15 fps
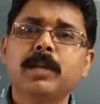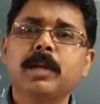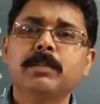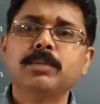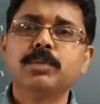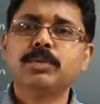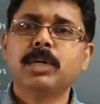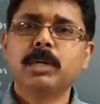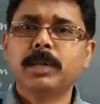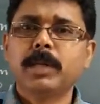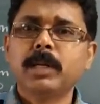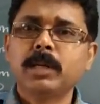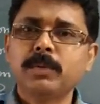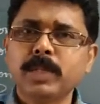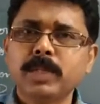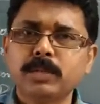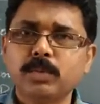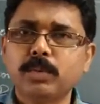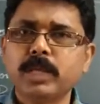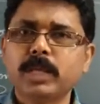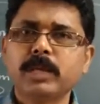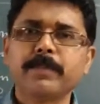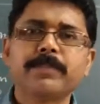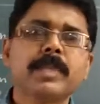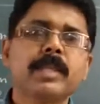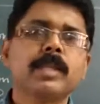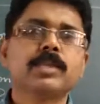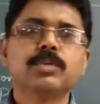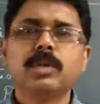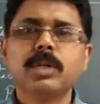Hum Do Hamare One. Okay,
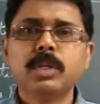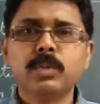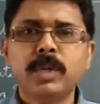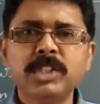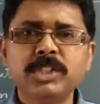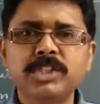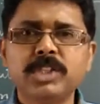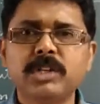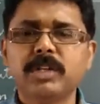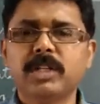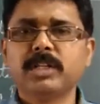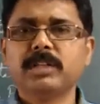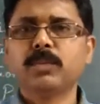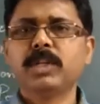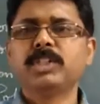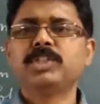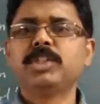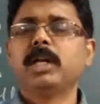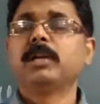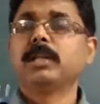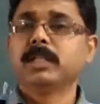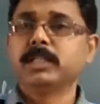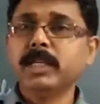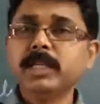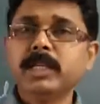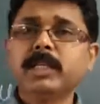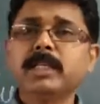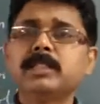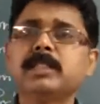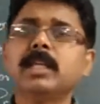so only one children, one child. The thing
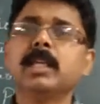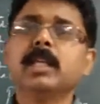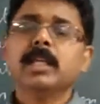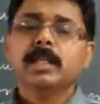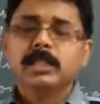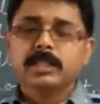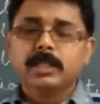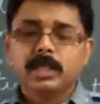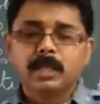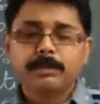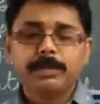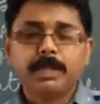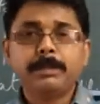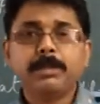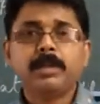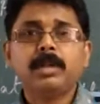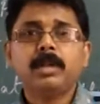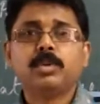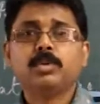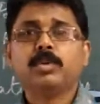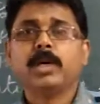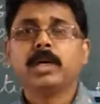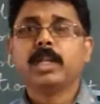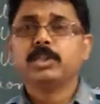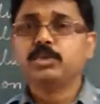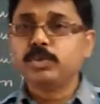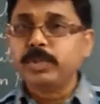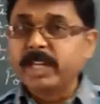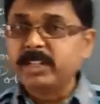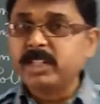is, the people who are
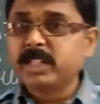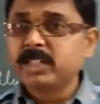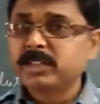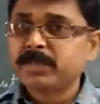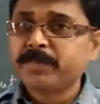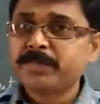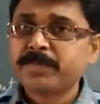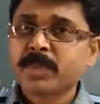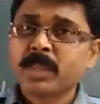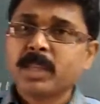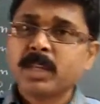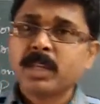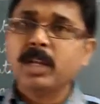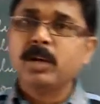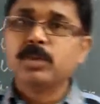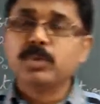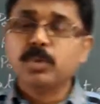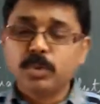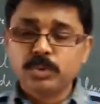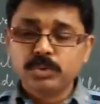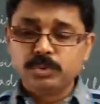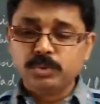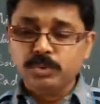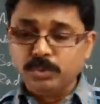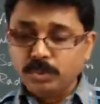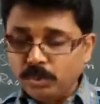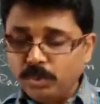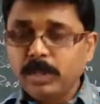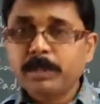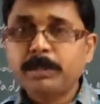educated, now those who
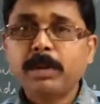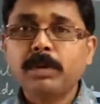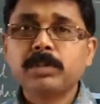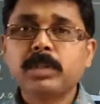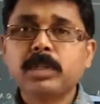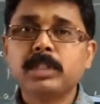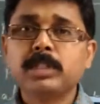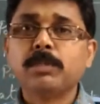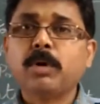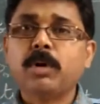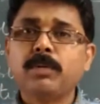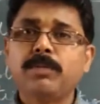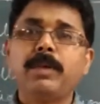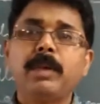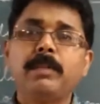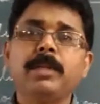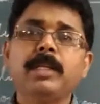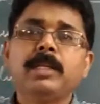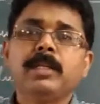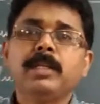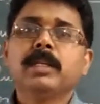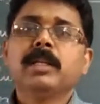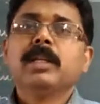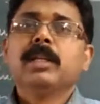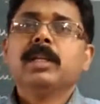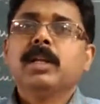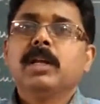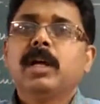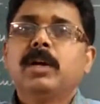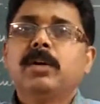know about the small family,
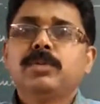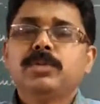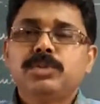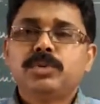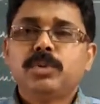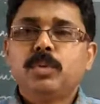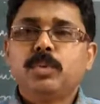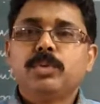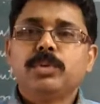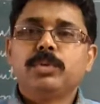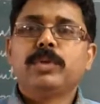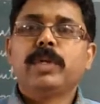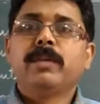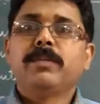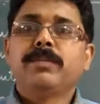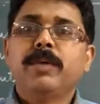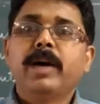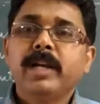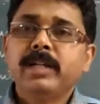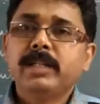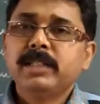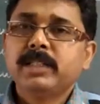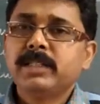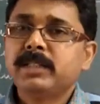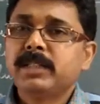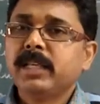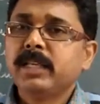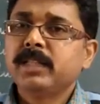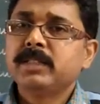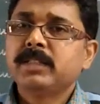now so you can find these
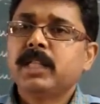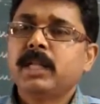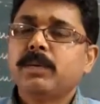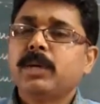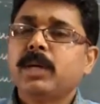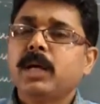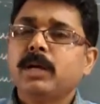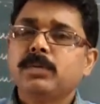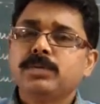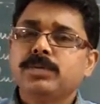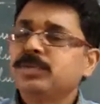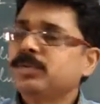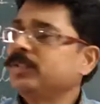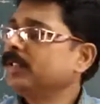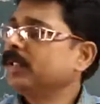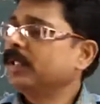things in our house,